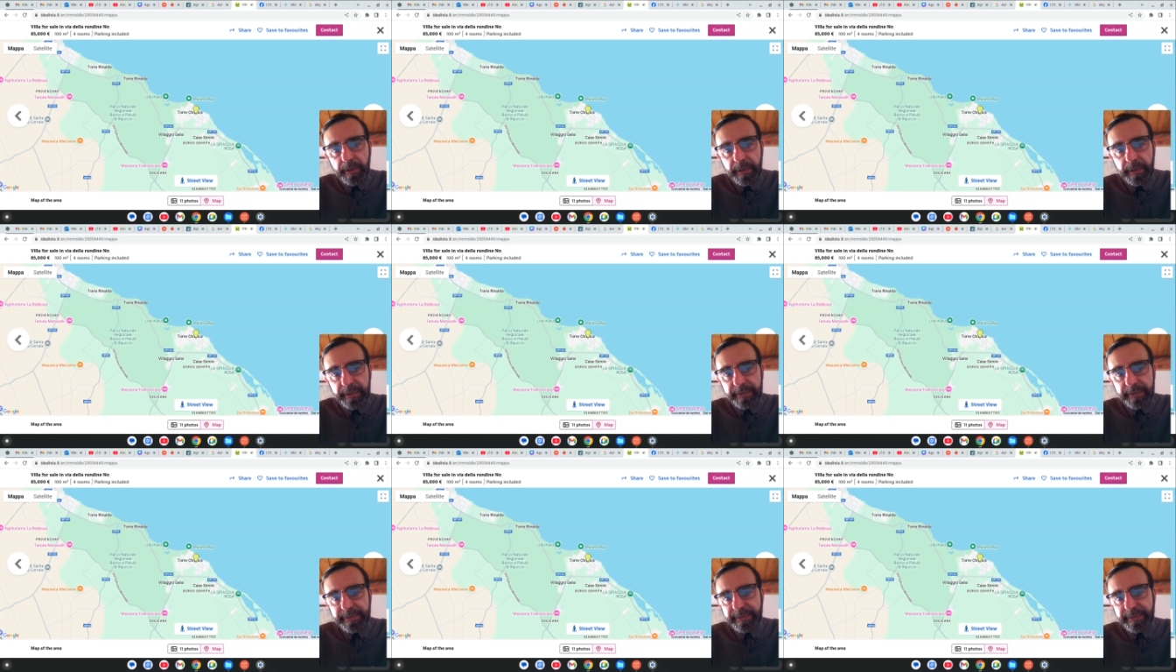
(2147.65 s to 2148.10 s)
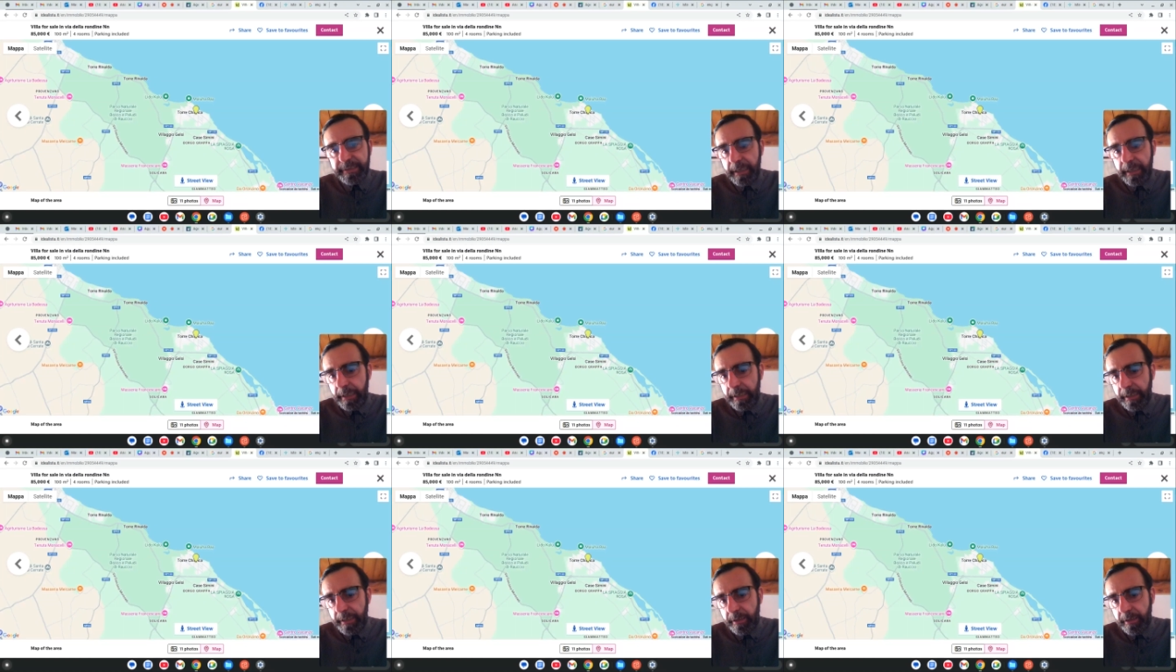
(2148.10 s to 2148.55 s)
let's
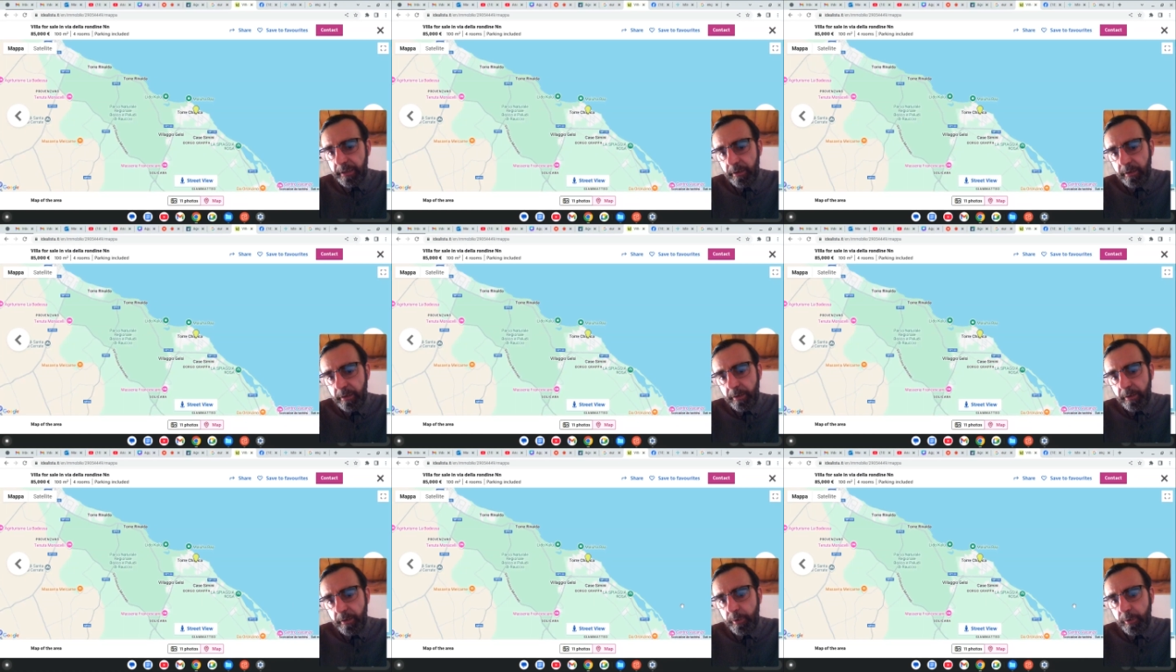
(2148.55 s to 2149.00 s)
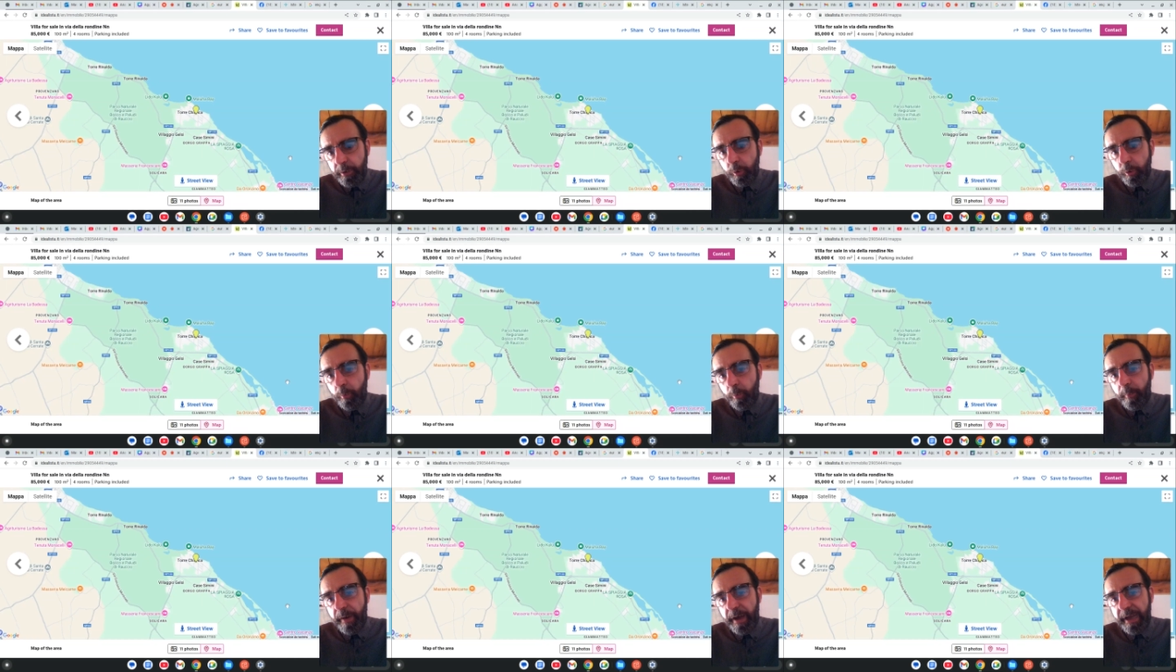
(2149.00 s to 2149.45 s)
say,
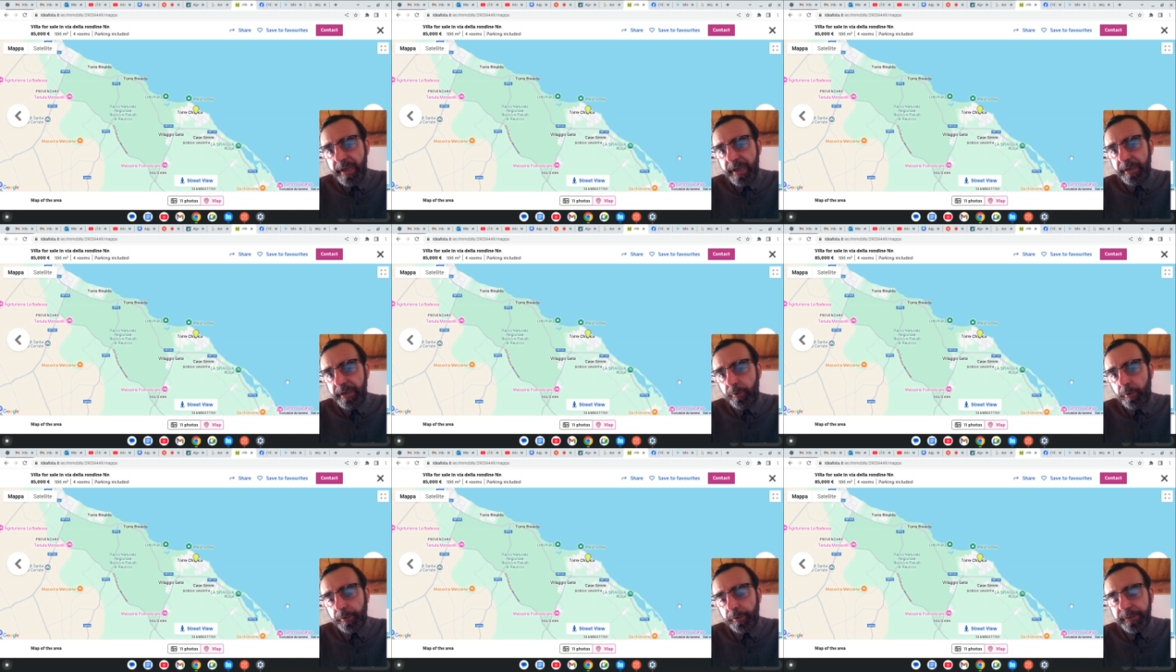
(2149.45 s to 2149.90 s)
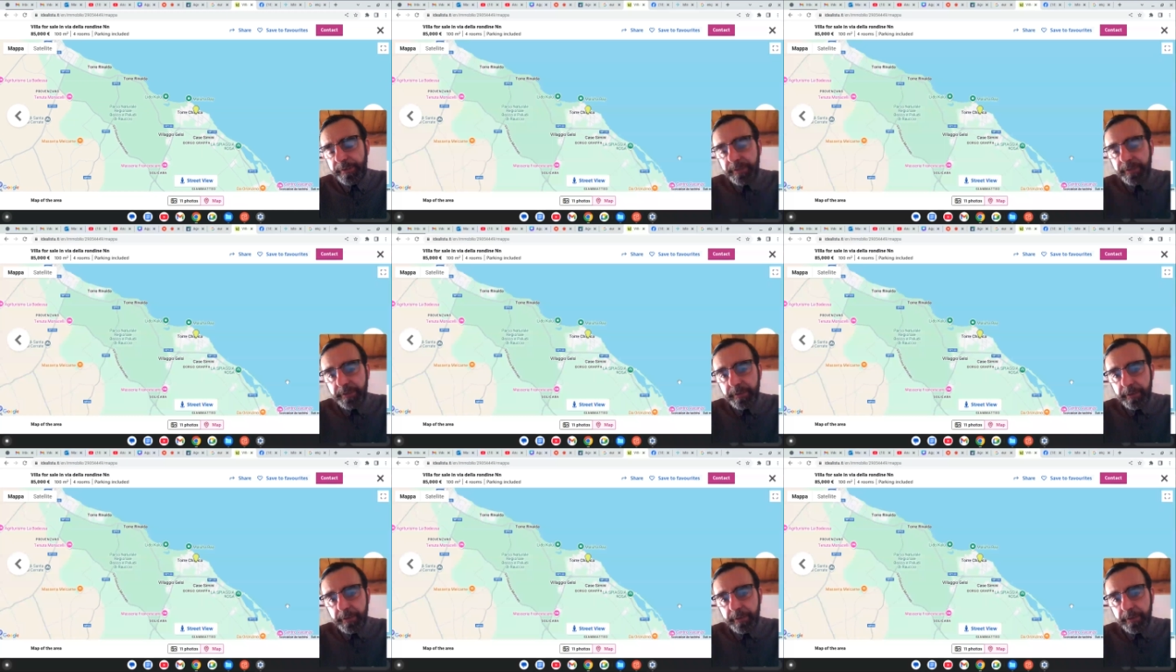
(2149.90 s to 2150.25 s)
you might not